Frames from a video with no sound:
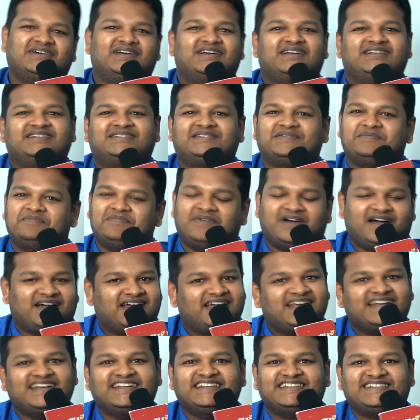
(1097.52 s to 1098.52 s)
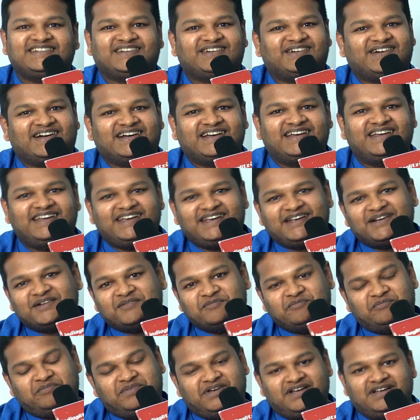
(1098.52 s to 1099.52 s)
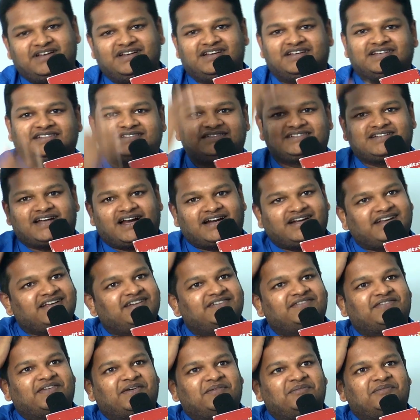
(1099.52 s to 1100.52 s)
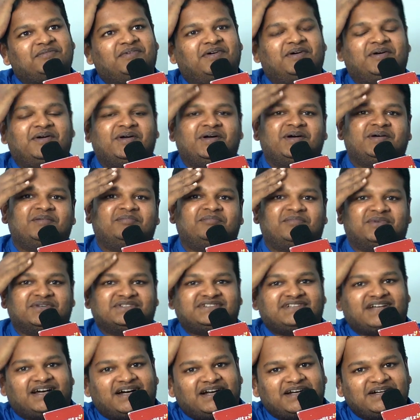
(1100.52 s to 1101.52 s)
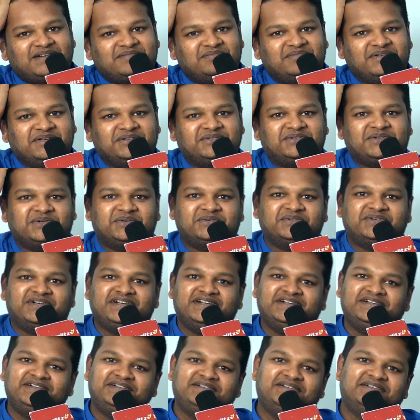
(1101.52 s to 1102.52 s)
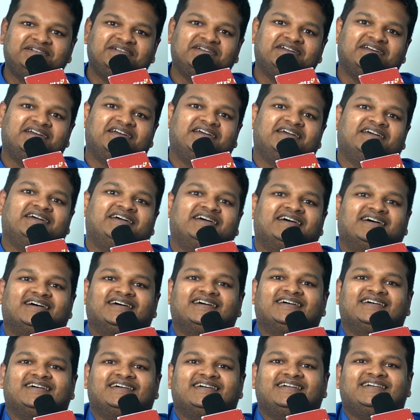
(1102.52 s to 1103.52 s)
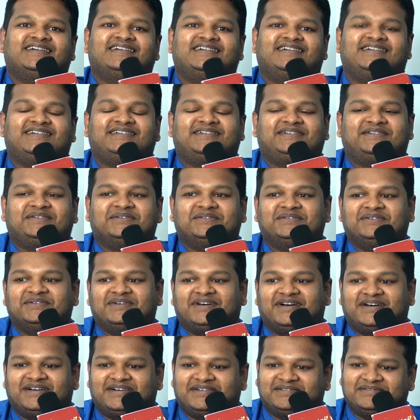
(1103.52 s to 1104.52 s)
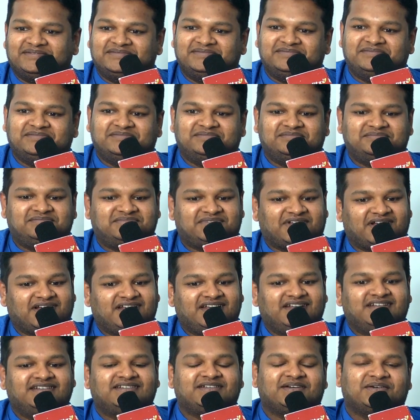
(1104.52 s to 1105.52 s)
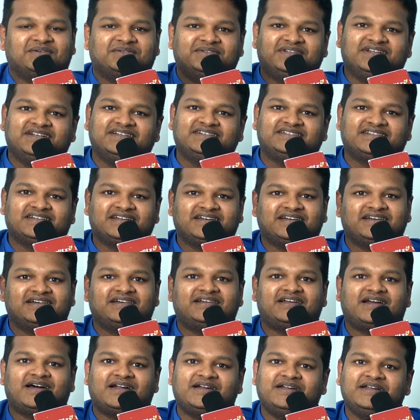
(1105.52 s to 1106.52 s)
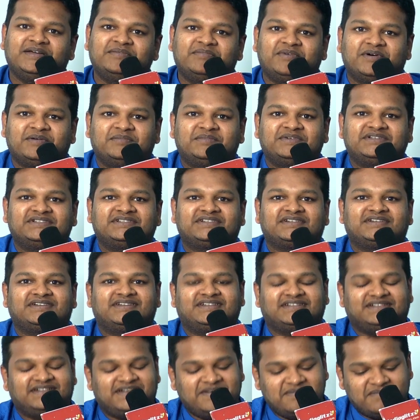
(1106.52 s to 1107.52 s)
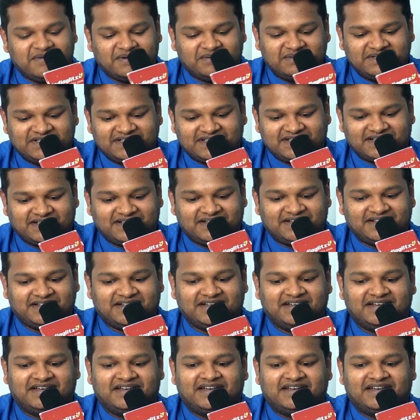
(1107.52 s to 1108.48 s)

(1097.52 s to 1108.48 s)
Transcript: It's again a big list, starting from Mozart, Beethoven, to Salil Chaudhary sir, R.D. Burman sir, S.D. Burman sir,